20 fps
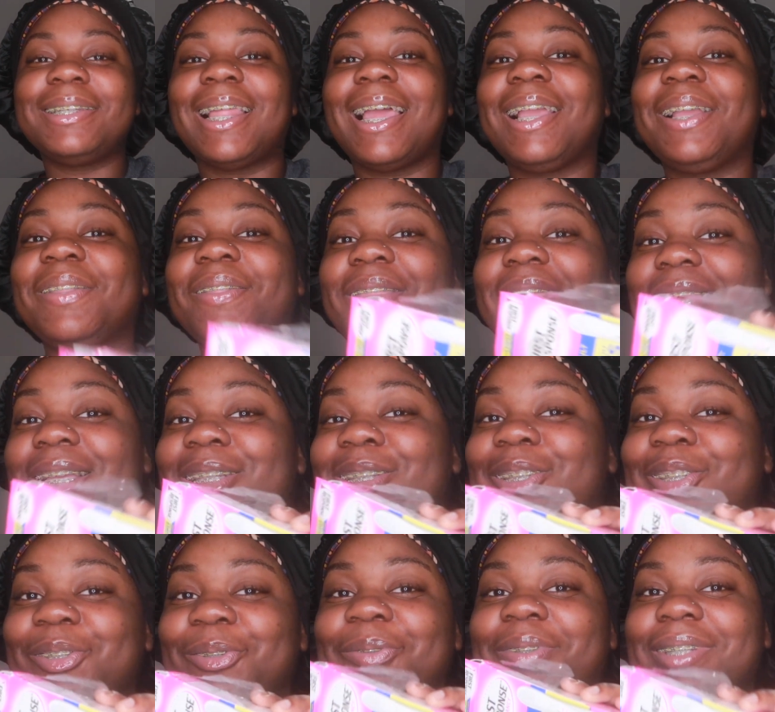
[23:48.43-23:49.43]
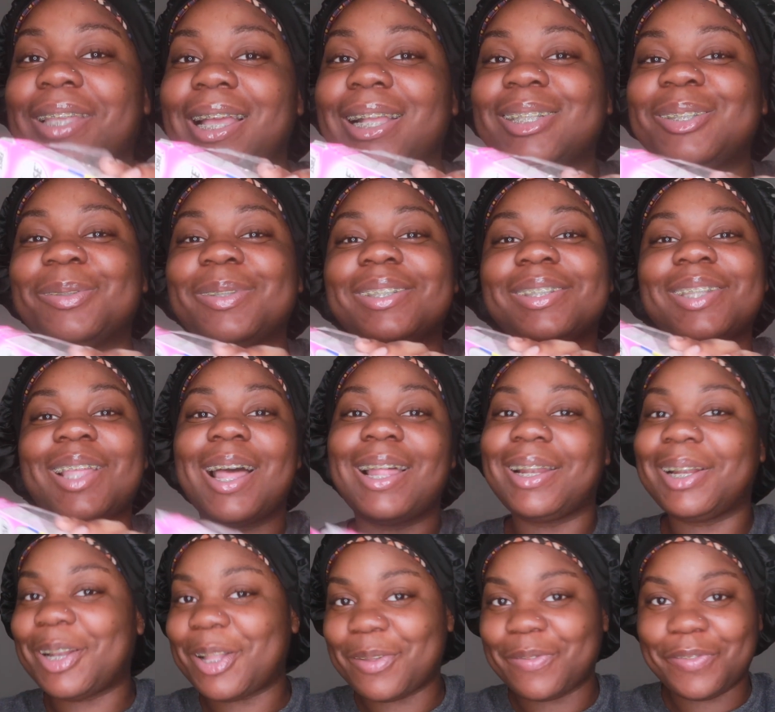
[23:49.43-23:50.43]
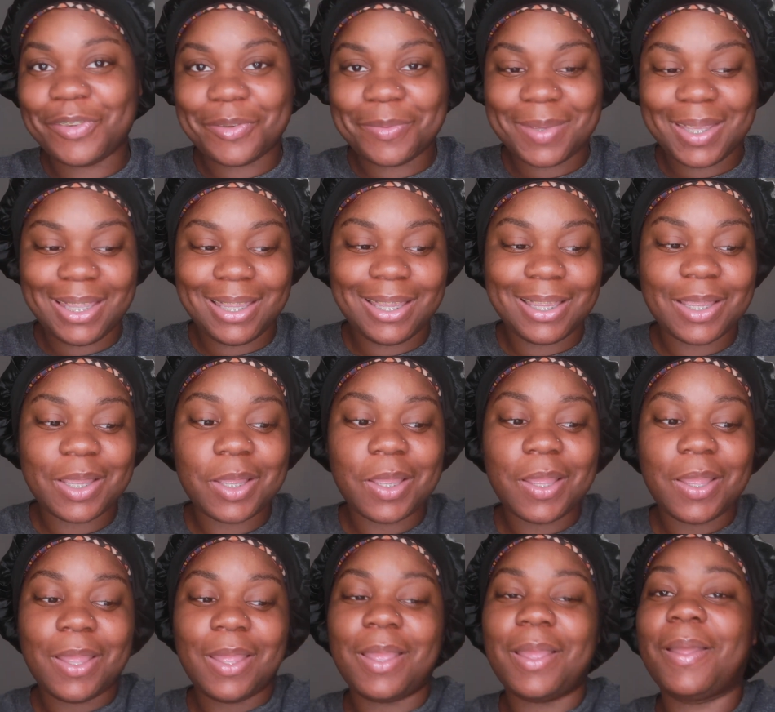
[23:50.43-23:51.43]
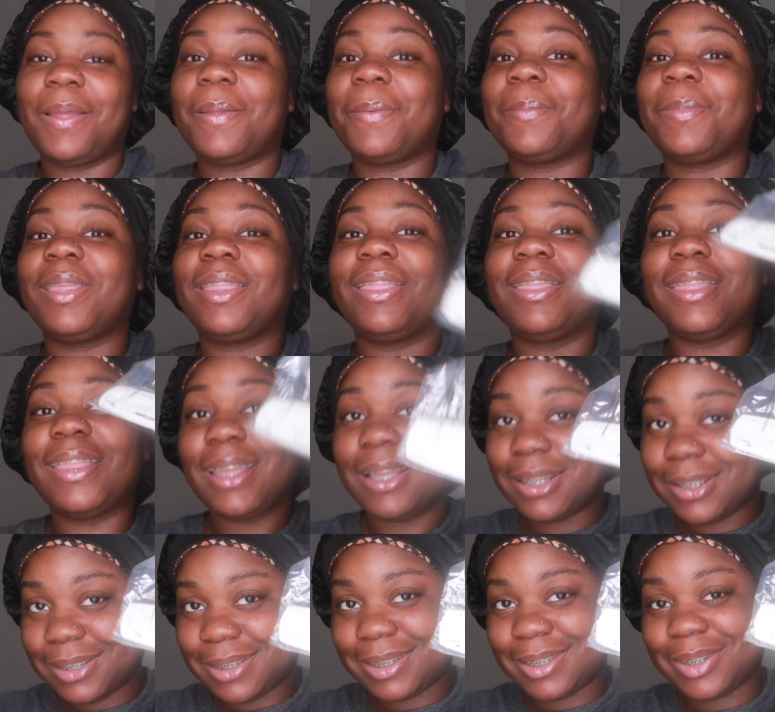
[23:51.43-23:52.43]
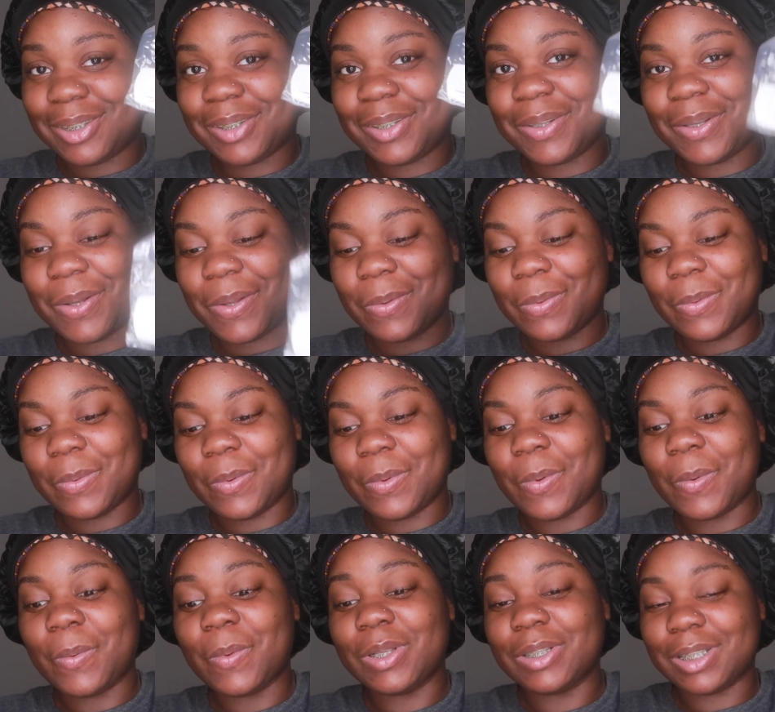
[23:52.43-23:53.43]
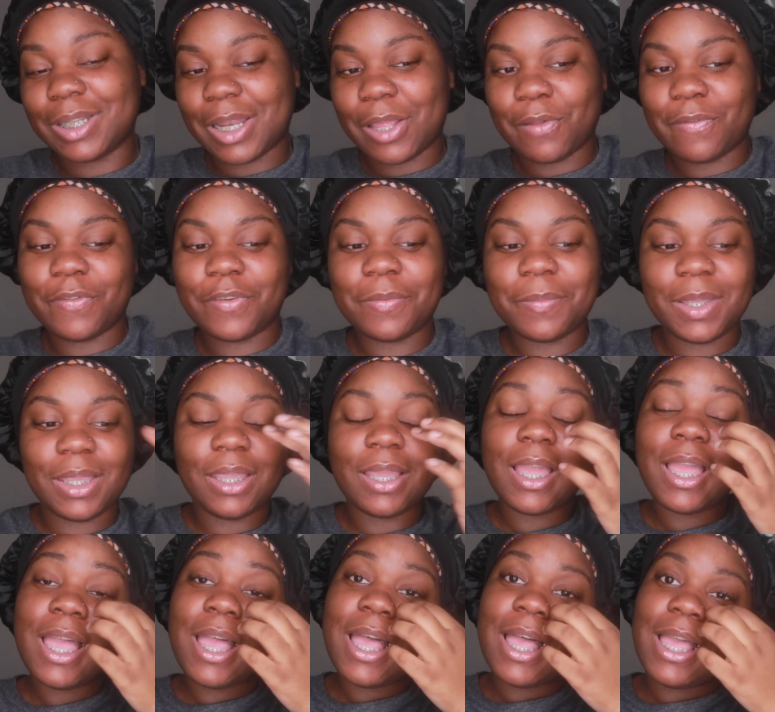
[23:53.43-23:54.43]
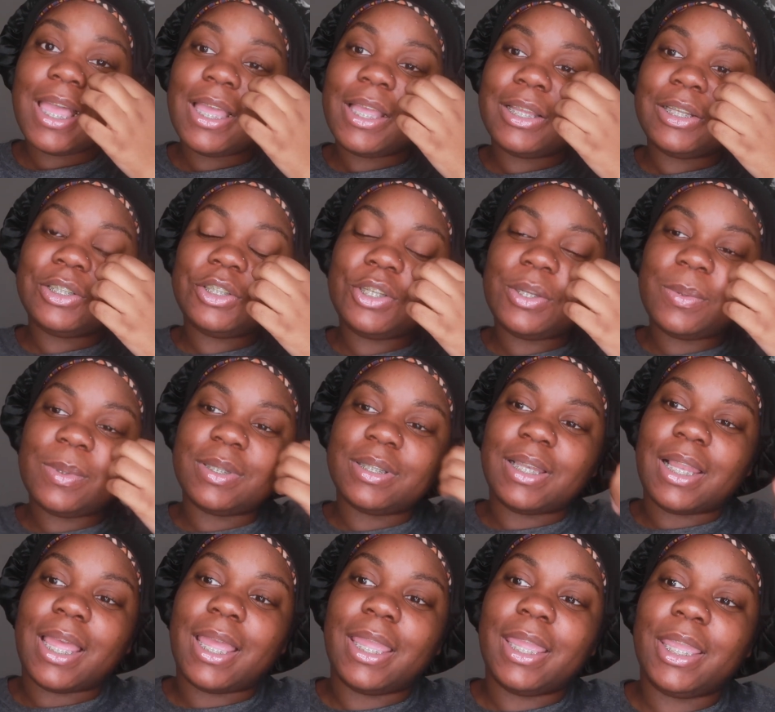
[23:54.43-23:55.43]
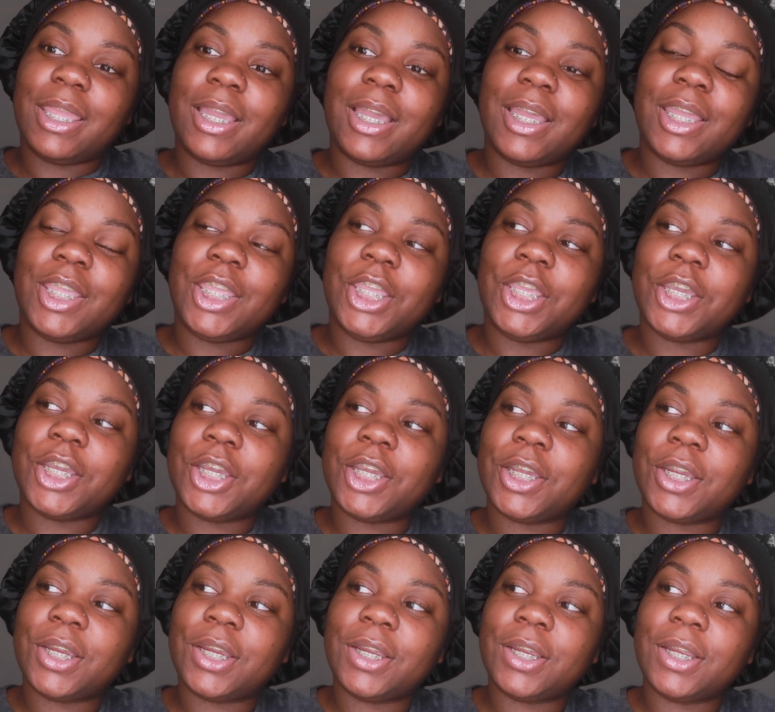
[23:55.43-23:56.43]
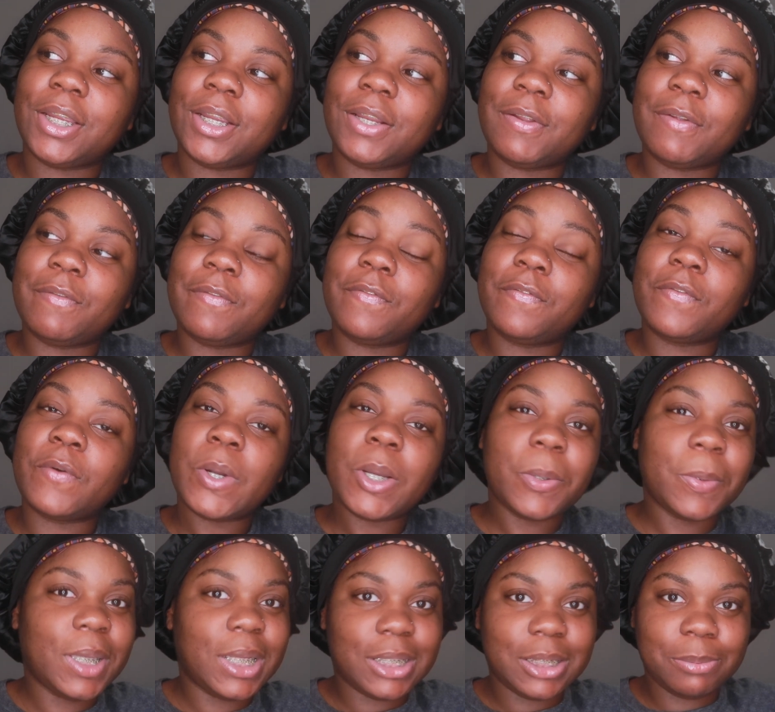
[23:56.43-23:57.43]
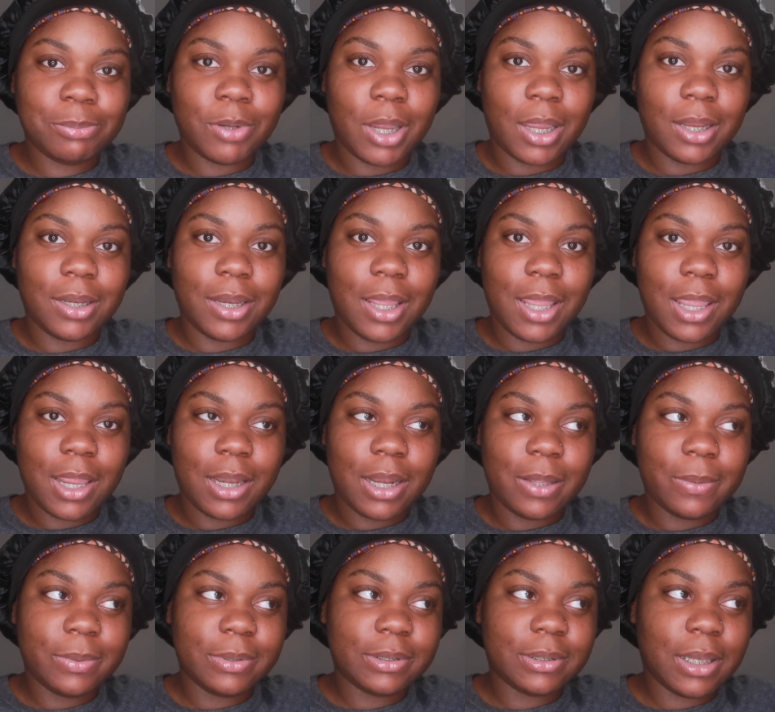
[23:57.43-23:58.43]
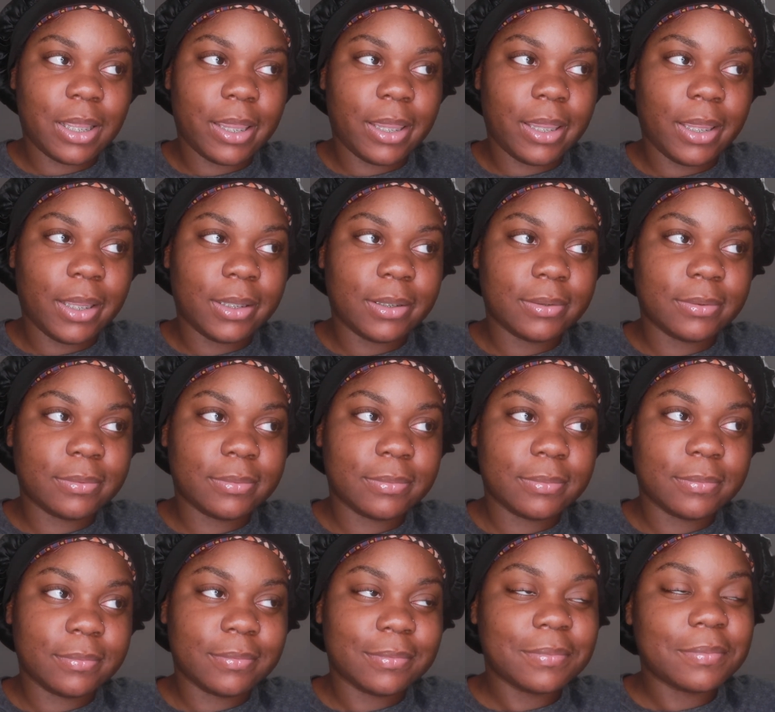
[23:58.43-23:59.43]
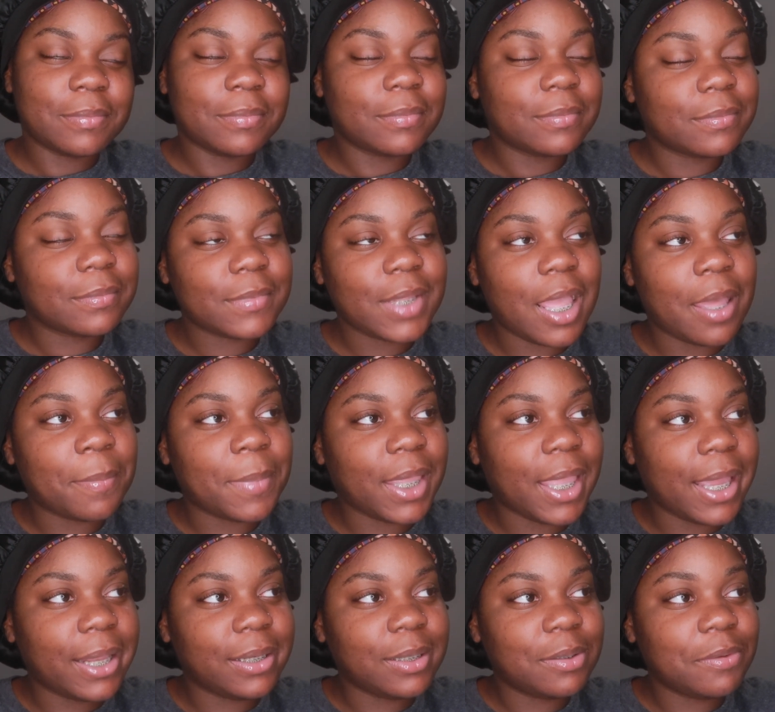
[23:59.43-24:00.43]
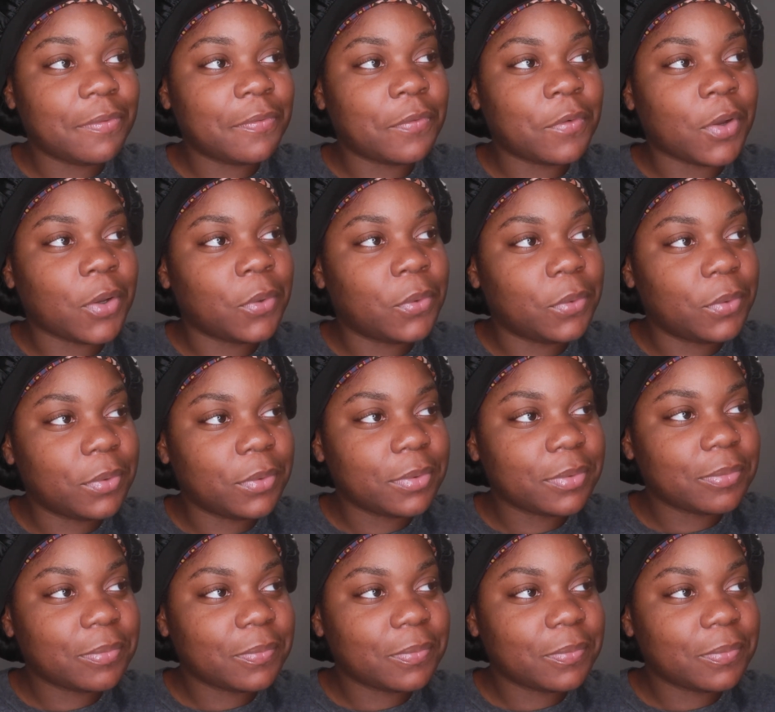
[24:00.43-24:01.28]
Like these two tests was not enough for me. But this was enough for me. She was like, you're four weeks pregnant. And I was like, come again? For who?